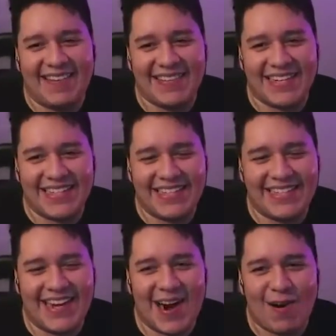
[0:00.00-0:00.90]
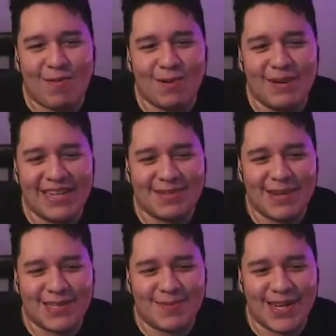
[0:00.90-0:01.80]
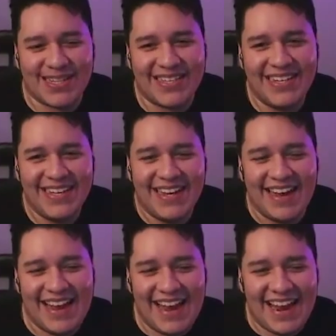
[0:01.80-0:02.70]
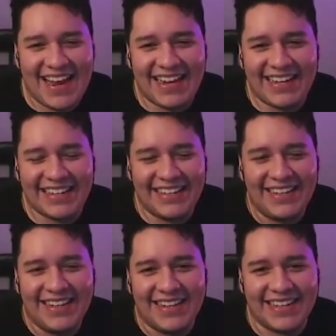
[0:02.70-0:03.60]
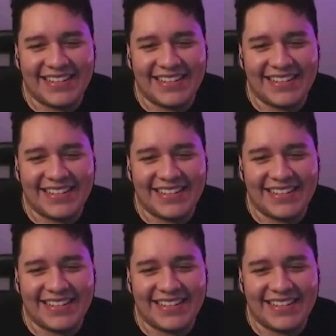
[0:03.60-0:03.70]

was a terrible mix, mix, mix. And a